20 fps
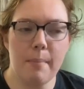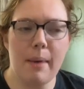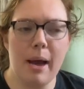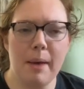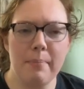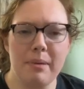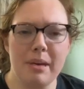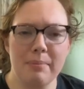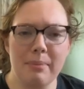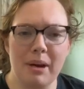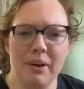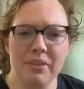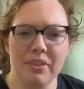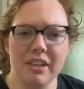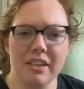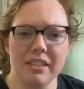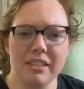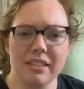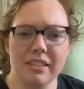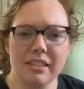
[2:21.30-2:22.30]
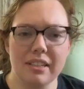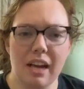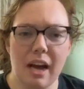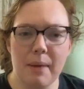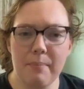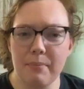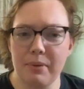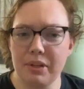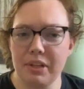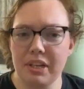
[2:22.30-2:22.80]
I'm happy about this.
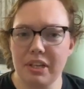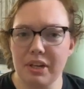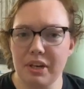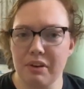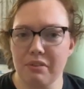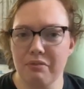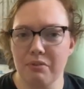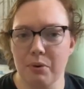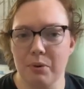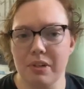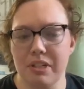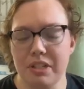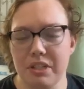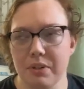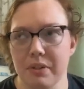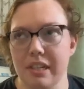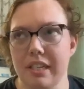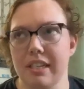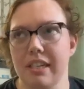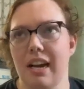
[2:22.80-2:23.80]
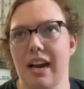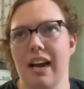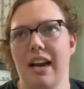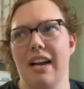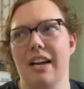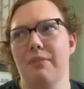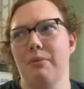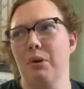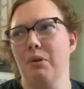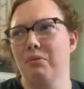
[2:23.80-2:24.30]
I'm really looking forward to it.
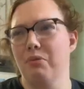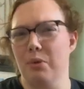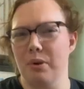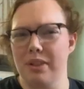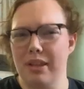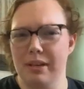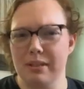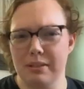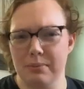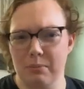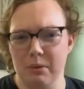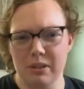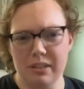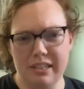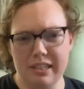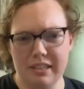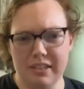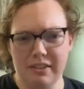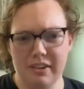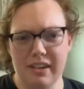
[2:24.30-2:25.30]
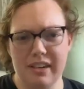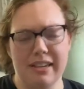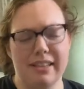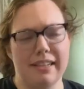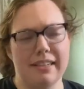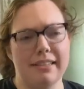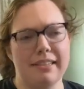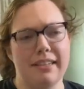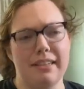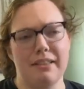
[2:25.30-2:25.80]
I wrote 4,000 words yesterday,
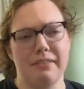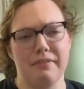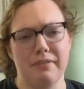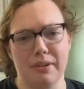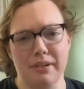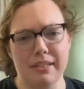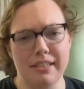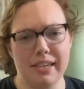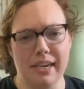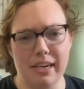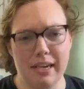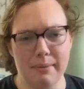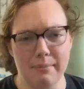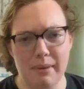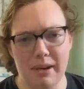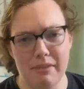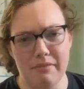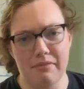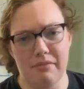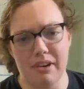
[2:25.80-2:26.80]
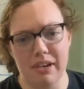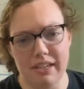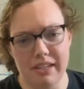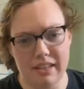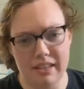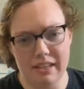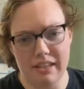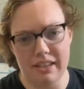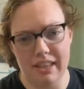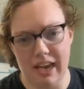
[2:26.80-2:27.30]
and that's like the first time I've
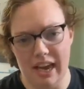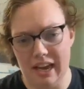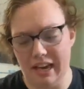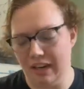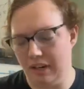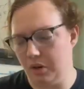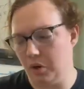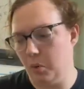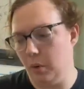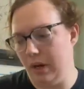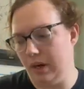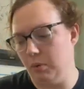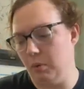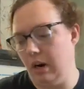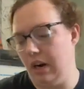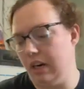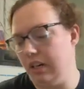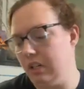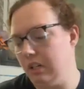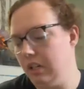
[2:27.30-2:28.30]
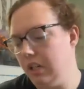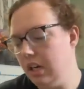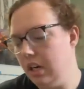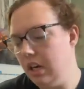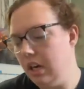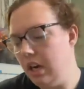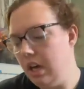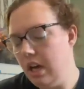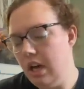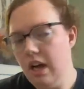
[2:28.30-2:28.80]
written that in quite a while.
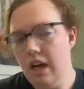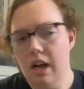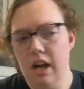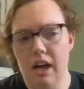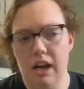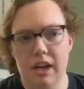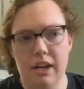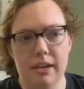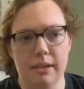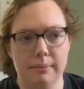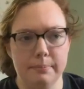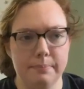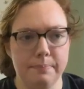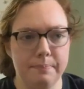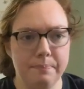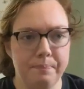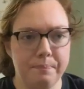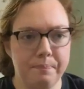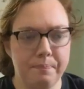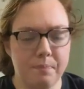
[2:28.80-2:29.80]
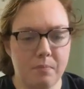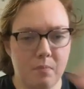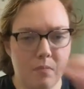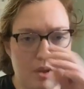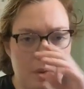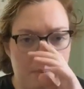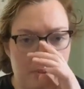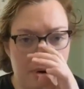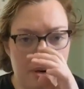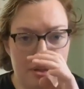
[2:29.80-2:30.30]
Um,
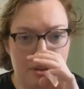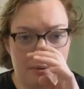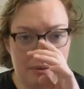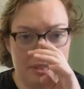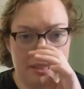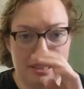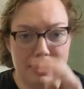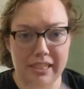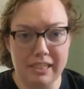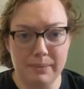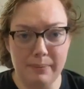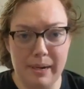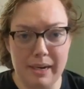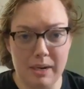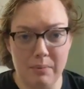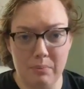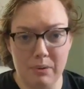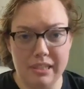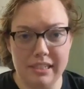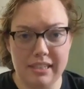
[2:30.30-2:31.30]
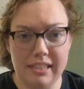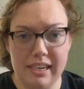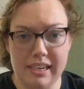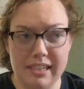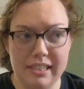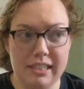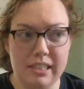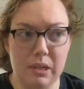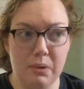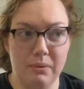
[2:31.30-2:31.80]
part of the reason this Wake Up Wednesday
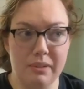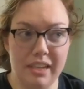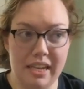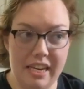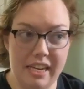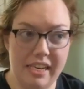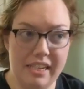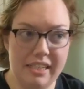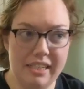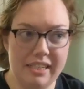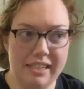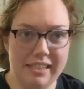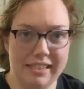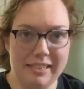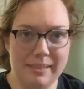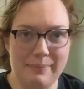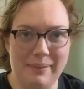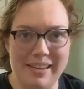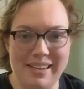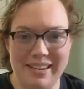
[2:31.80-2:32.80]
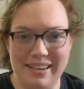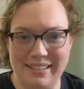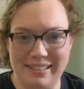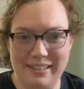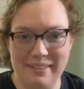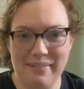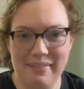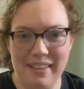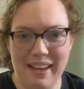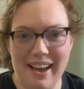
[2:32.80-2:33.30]
is so late is
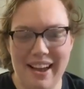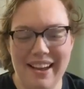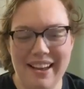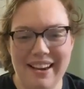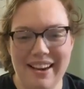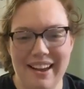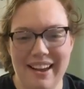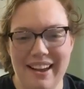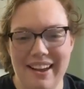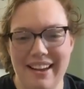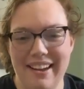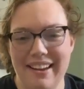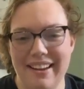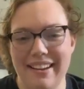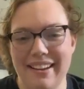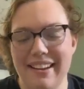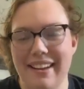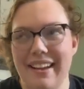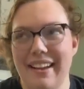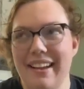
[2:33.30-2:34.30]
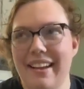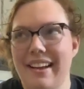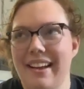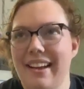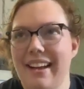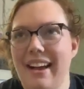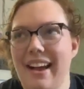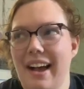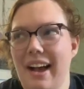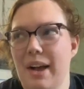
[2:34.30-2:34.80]
because of that. Uh,
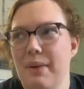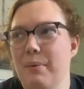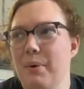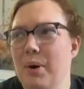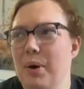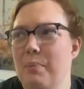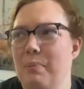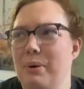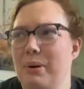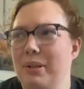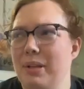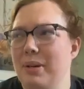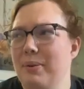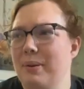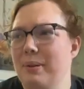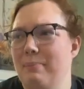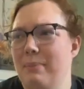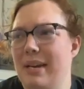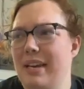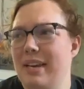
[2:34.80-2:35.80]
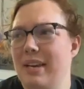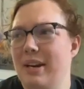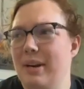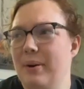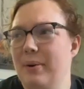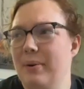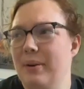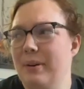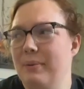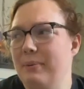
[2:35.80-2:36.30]
I woke up early with my
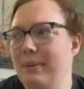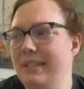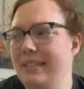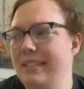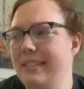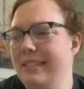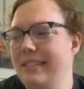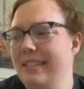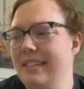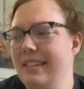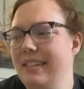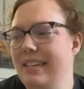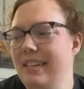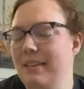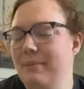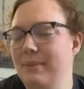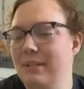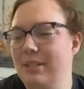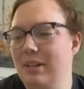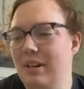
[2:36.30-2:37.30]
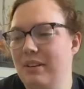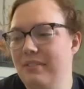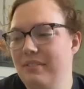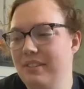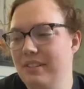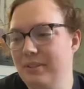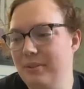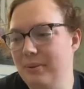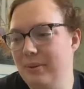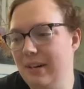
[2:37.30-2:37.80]
kiddo, and once he was off
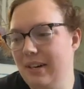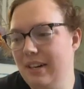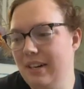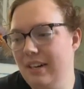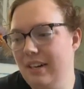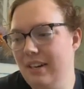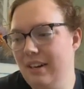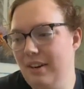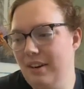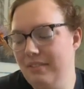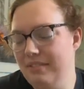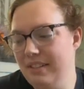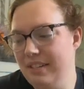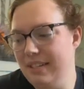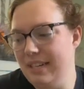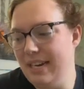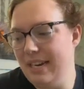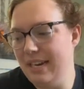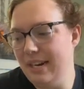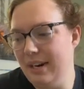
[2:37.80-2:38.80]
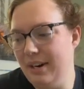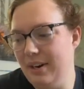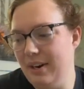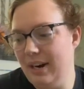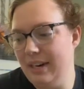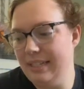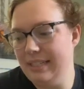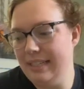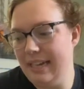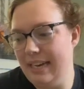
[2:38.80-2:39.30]
to uh, off to daycare,
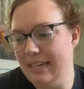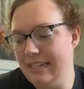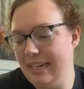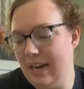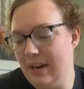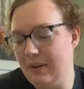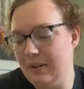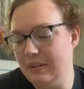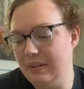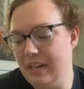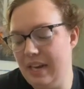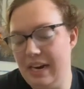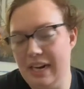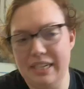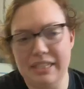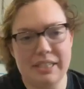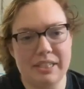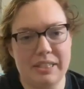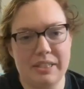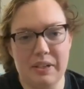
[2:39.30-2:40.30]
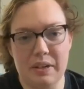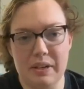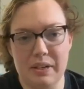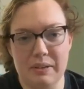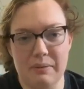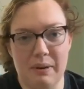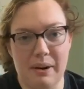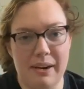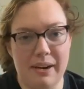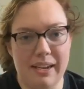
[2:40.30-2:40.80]
I sat down and I just
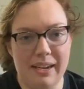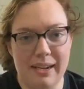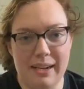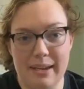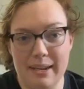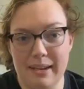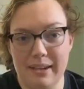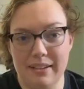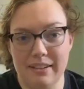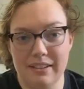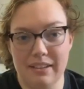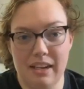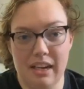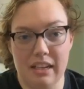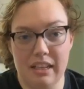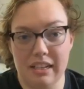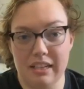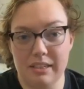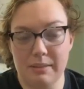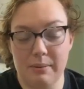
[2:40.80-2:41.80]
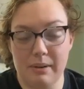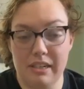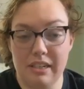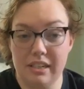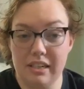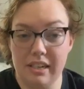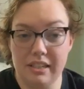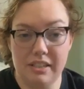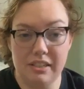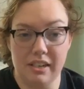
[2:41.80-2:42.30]
started writing again. And that's what I
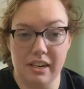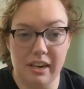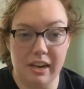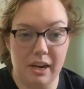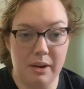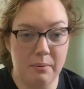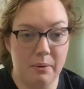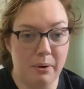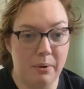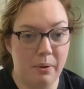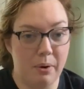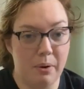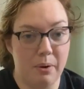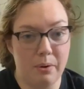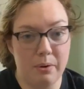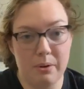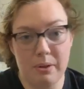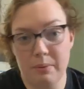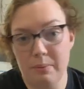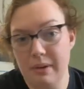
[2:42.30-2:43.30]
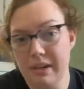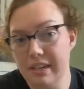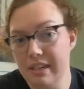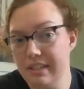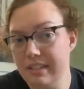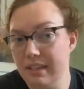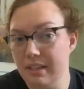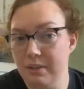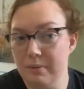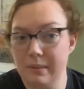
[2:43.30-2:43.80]
did yesterday. I wrote all the way
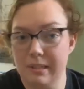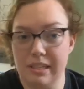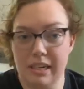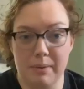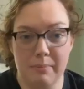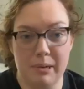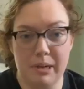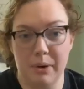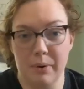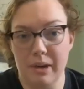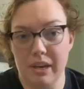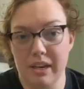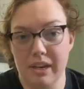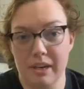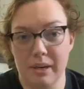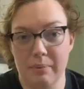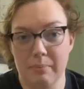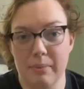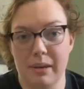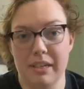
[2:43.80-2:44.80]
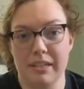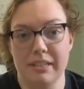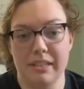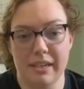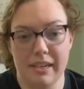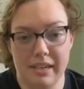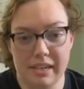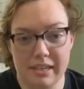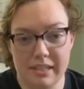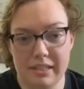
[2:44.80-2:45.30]
until it was time to go get him, and
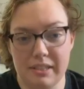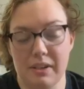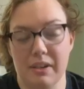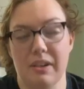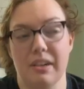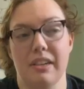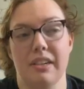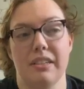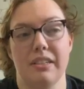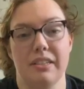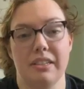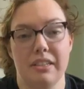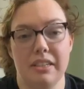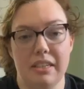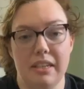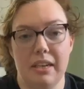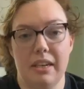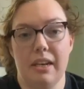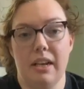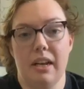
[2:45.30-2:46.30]
today I started.